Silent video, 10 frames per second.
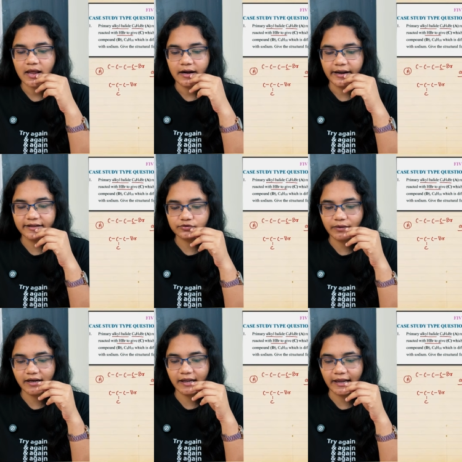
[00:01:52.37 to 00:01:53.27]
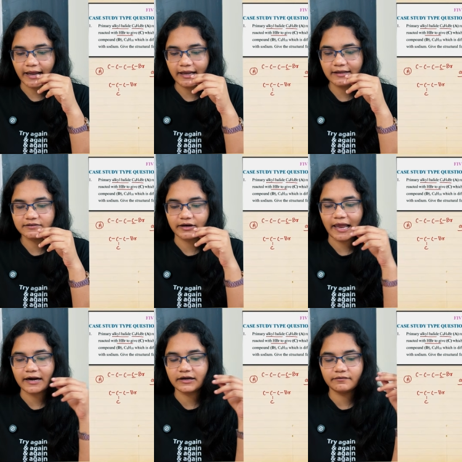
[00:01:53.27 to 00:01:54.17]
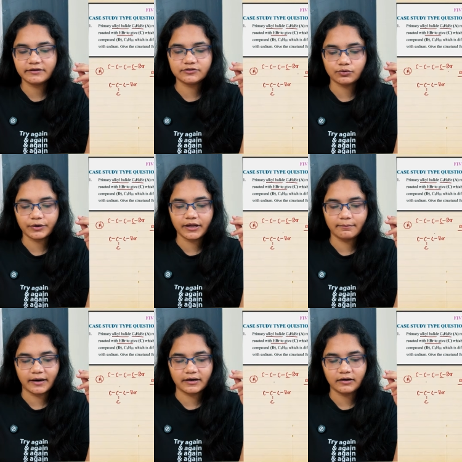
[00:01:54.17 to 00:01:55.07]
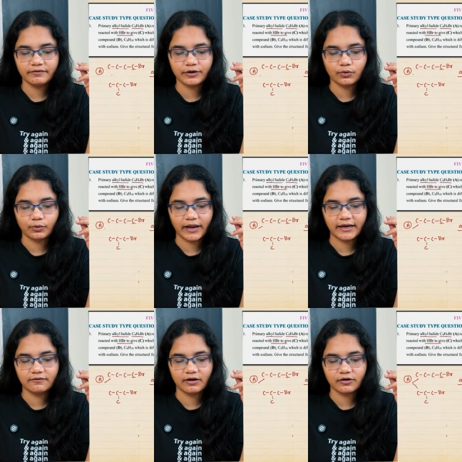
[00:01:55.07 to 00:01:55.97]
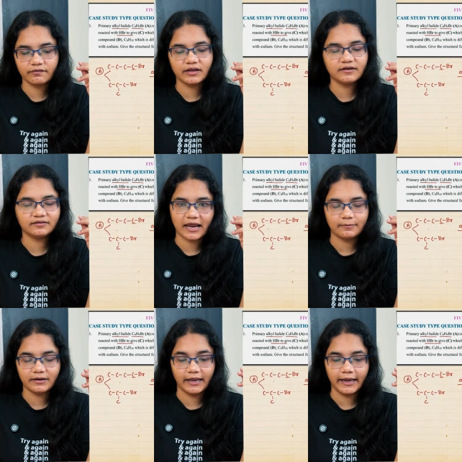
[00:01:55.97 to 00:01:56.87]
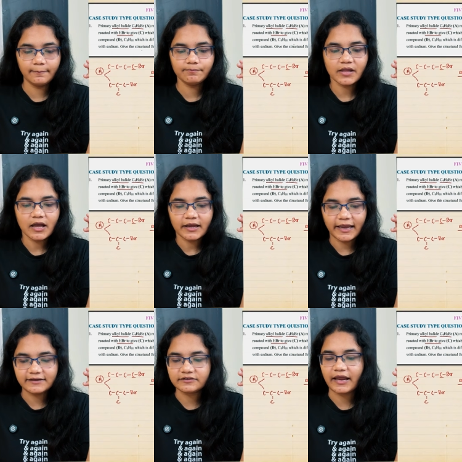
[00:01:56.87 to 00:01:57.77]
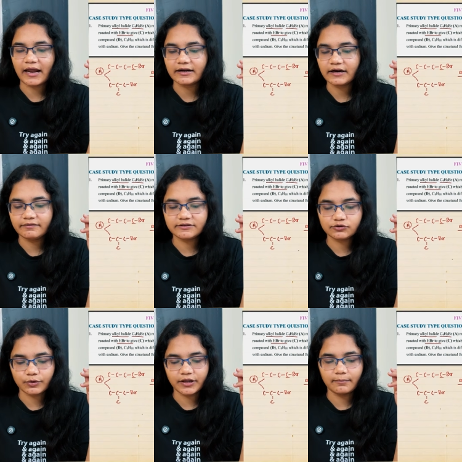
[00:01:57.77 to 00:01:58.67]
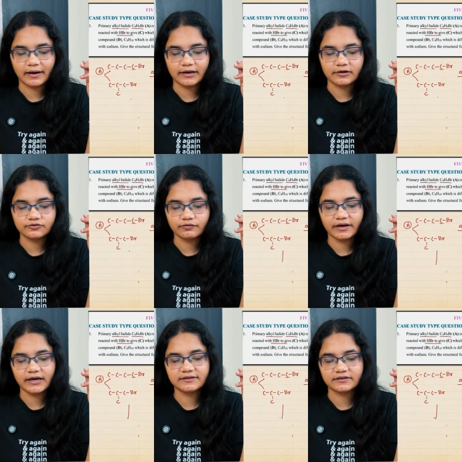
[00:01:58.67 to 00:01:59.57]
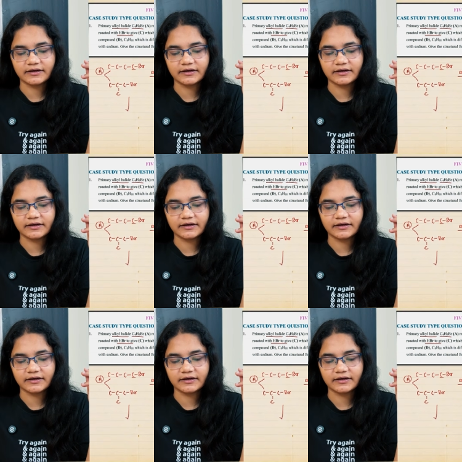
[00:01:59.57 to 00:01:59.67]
Next, when A is reacted with sodium metal, we don't know, any one of these can be A is reacted with sodium metal. So when it is